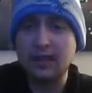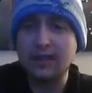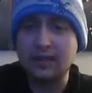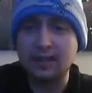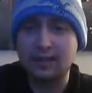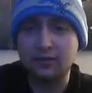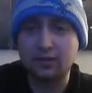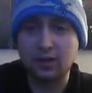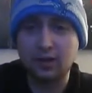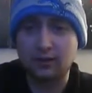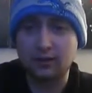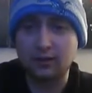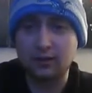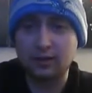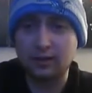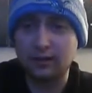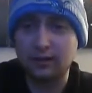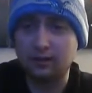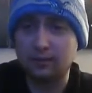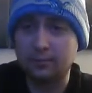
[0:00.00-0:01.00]
each other,
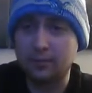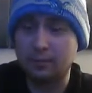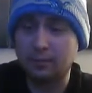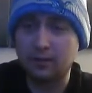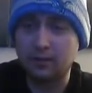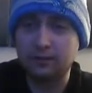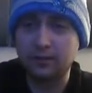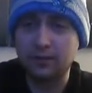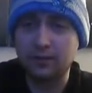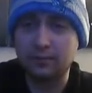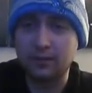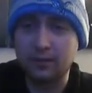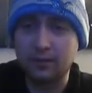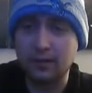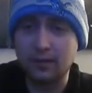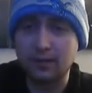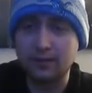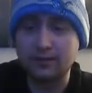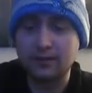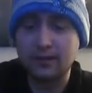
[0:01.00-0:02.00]
and it'll be perfect
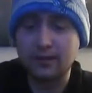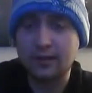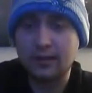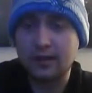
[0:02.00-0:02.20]
because